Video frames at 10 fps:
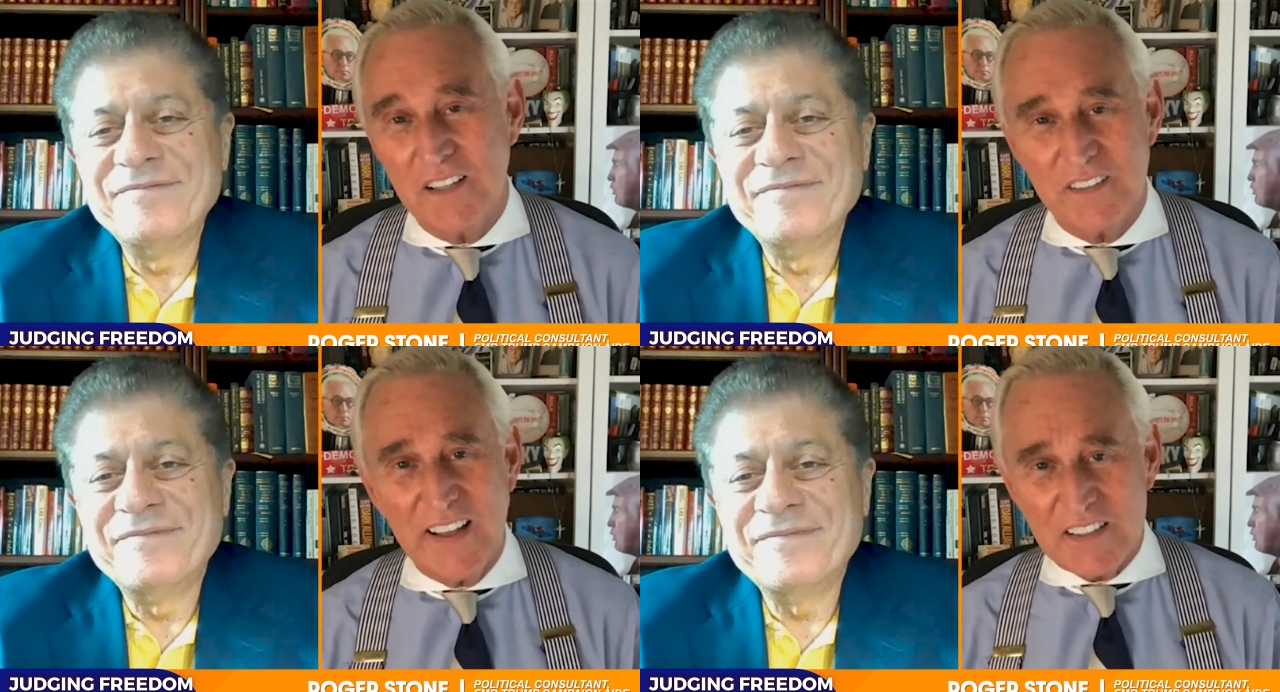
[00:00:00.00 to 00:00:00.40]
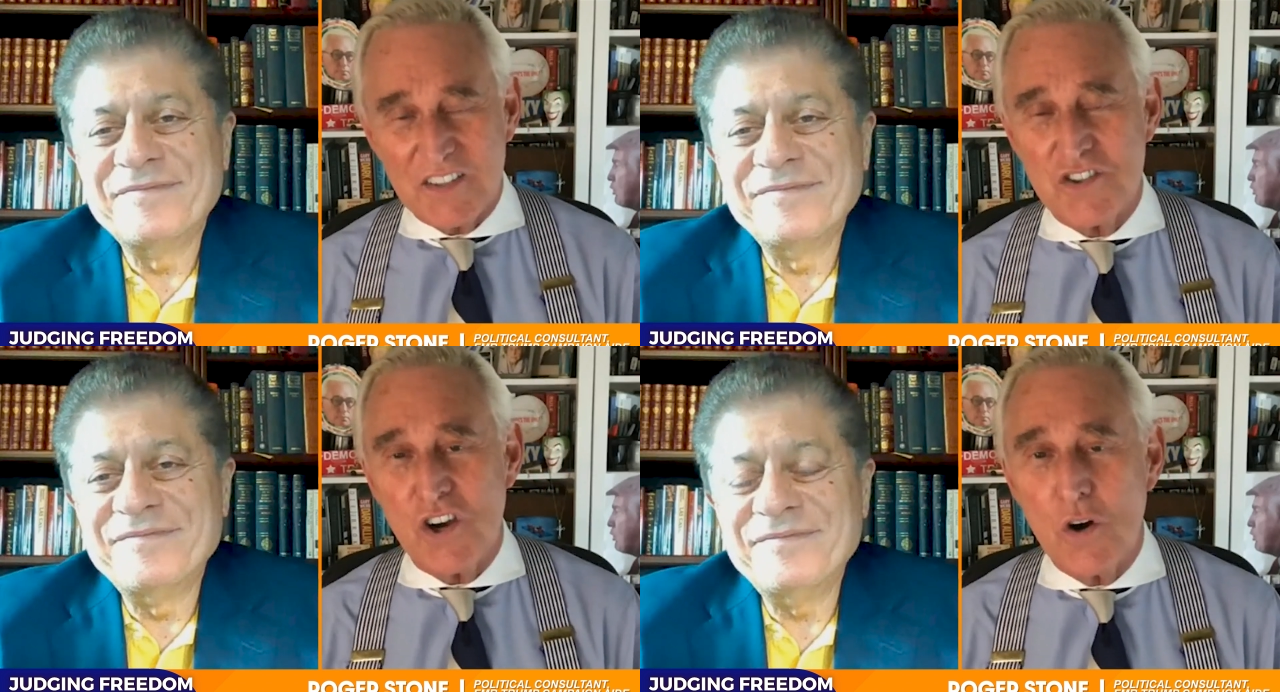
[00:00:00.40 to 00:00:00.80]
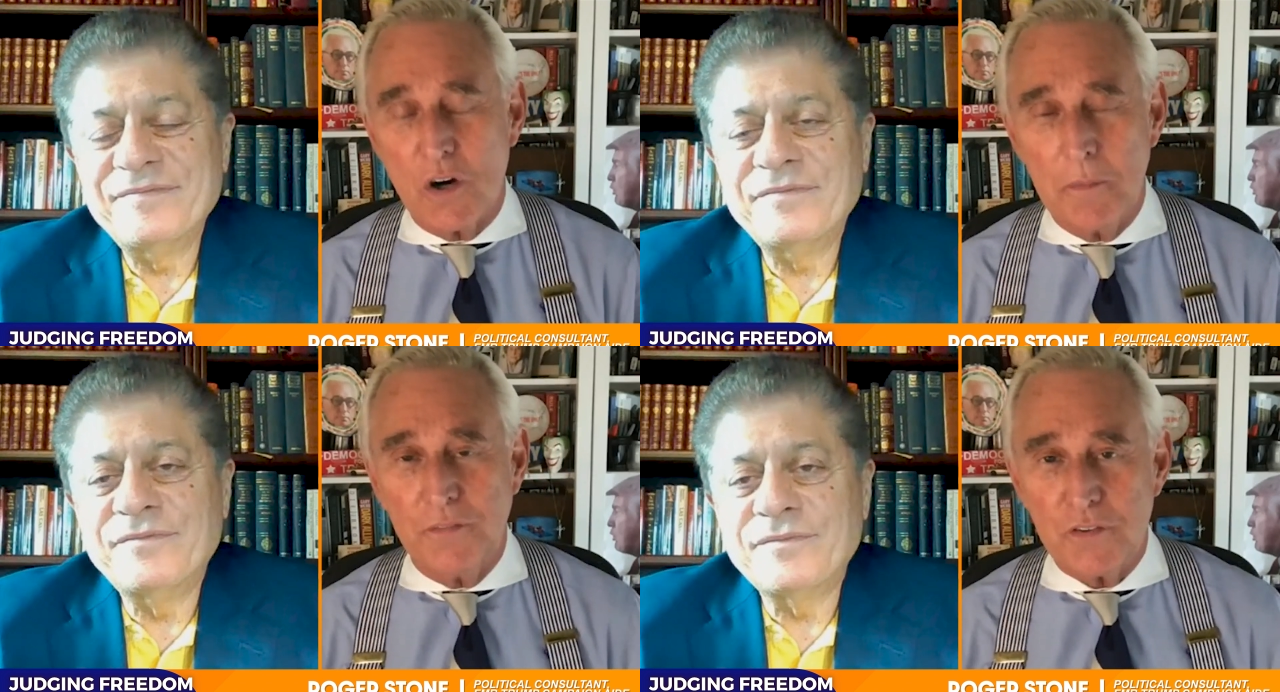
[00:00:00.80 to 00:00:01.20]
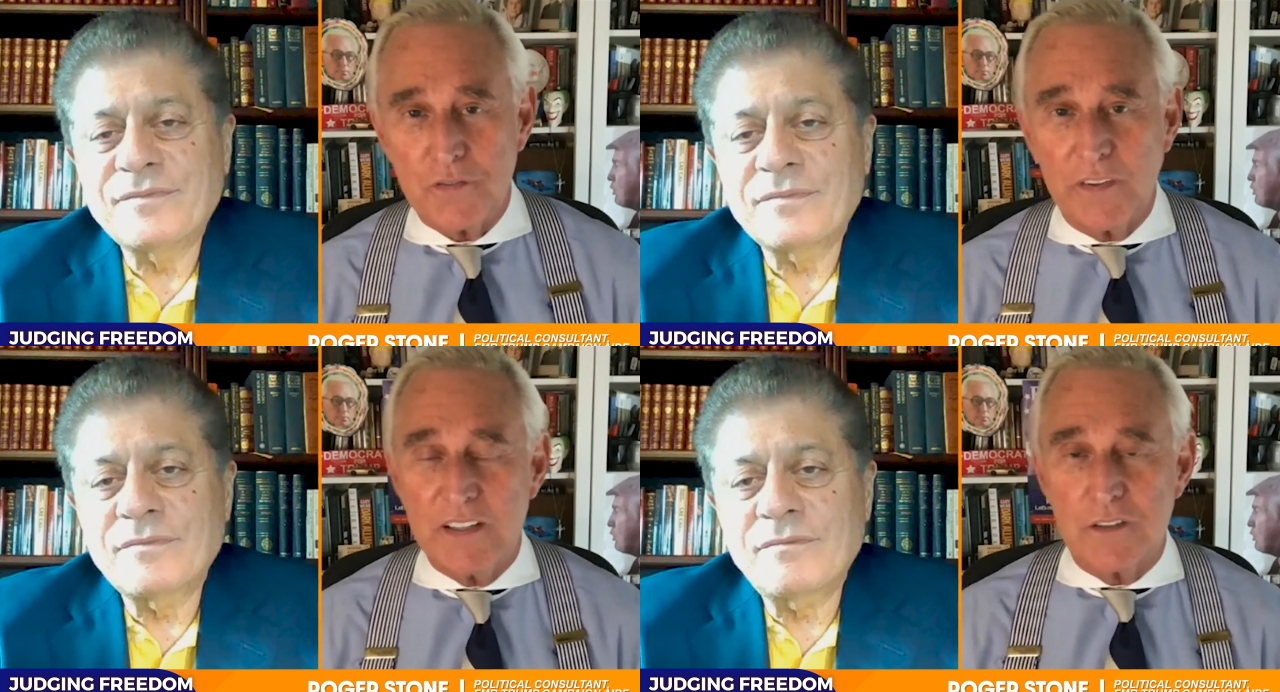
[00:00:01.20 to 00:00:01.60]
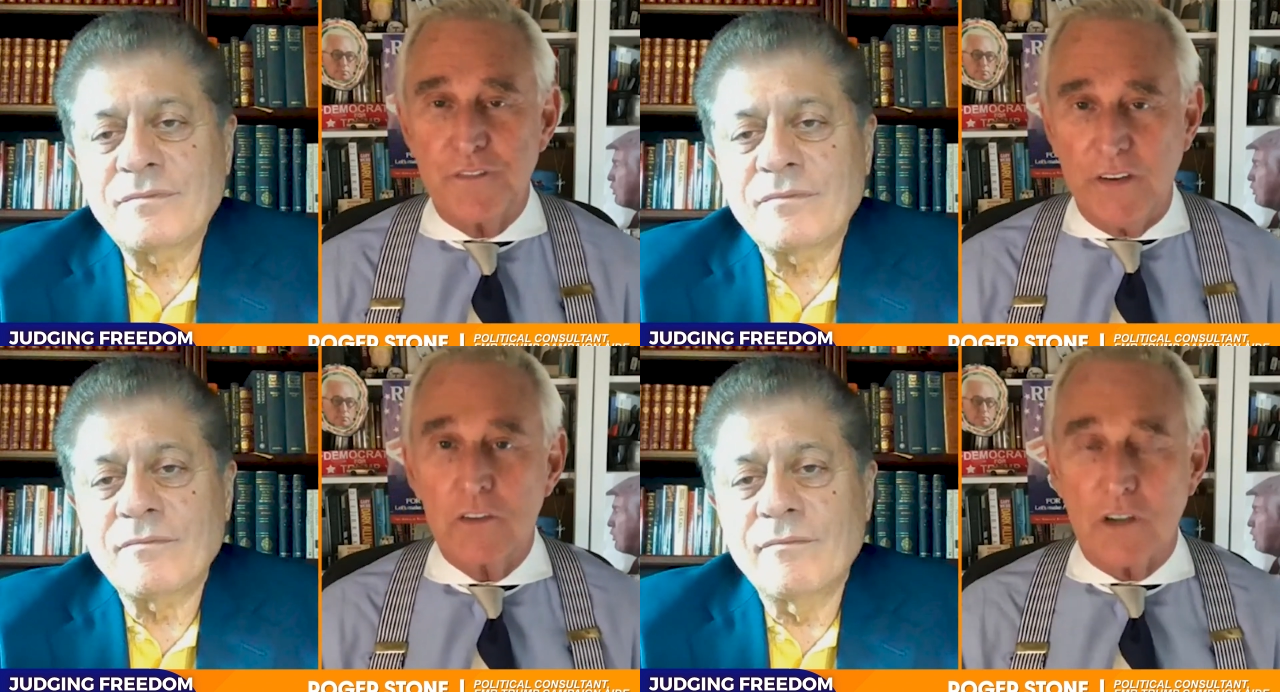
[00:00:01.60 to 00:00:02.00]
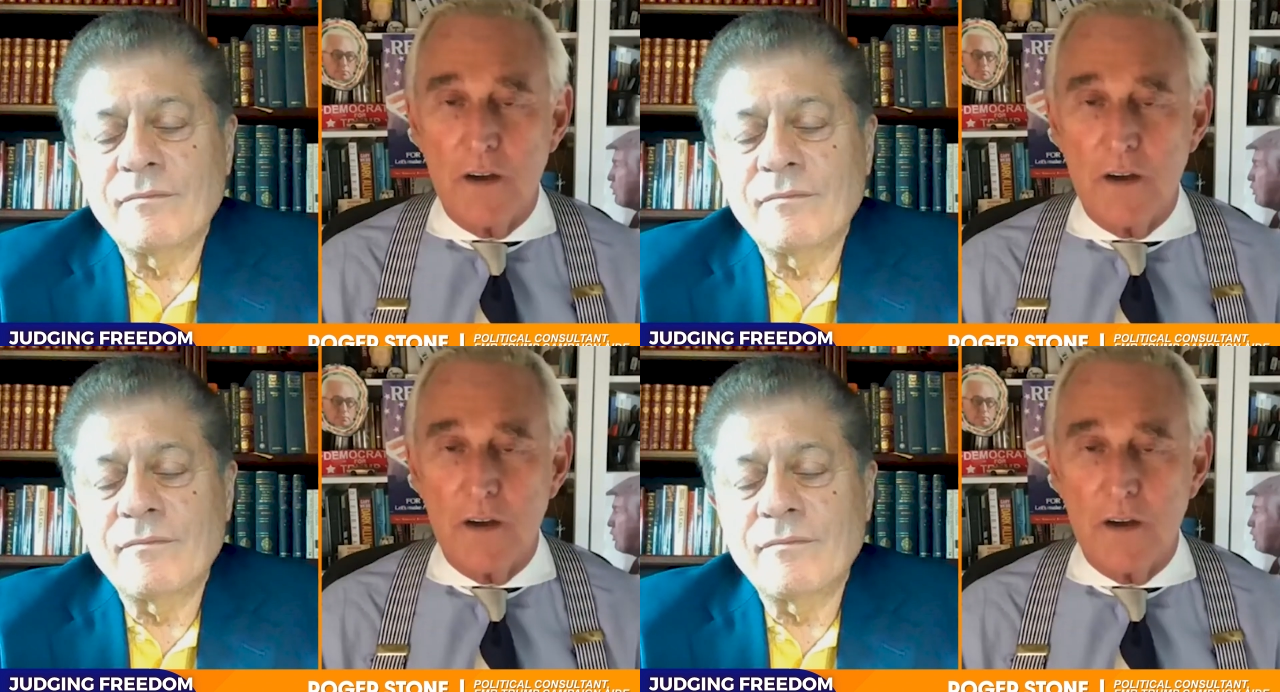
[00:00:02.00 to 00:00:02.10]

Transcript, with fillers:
Speaker 1: that's a joke. I mean, first of all, he has a failed